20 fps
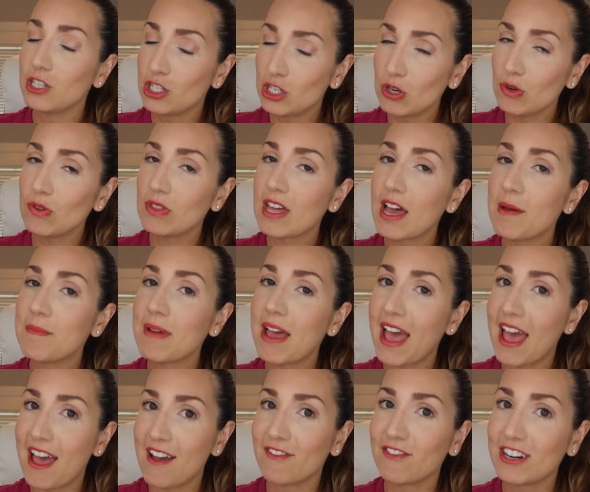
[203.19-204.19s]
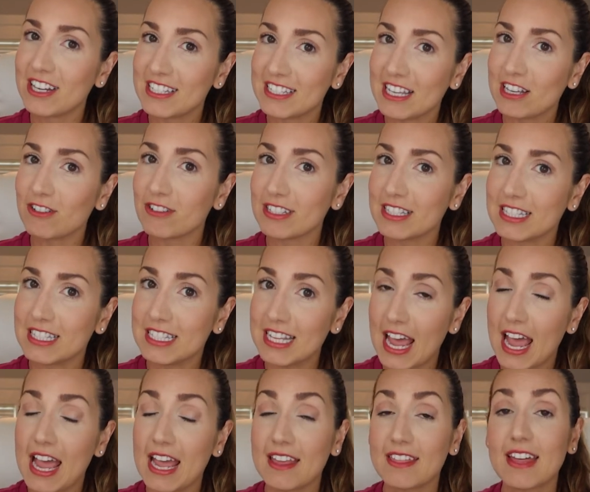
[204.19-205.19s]
Do them every single
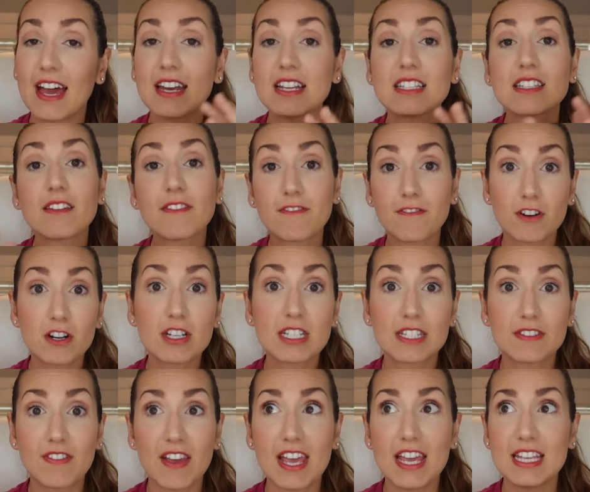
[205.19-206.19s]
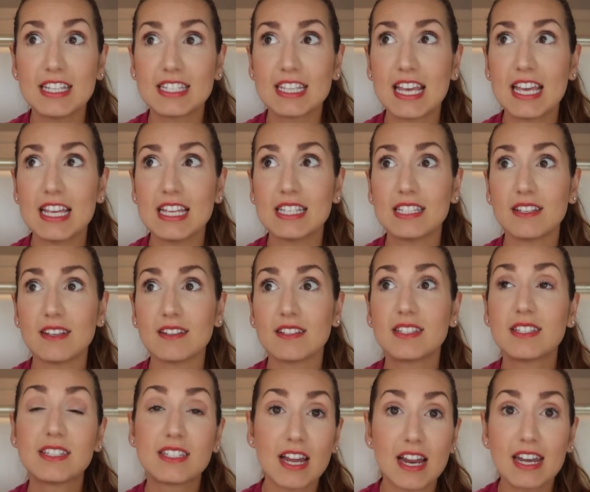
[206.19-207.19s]
day. That is the first phase, is
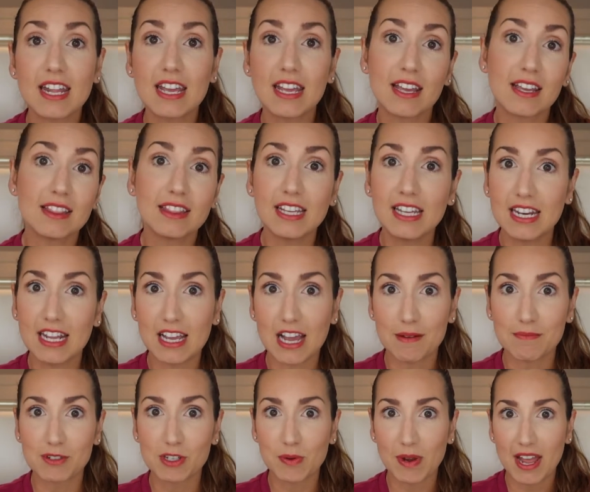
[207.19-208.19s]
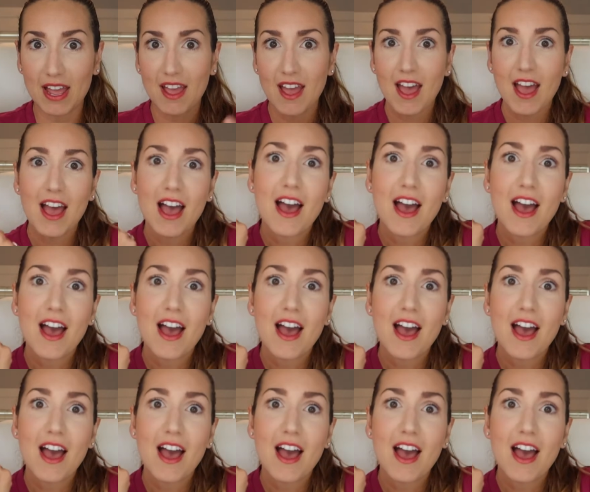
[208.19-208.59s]
studying and leading up to it.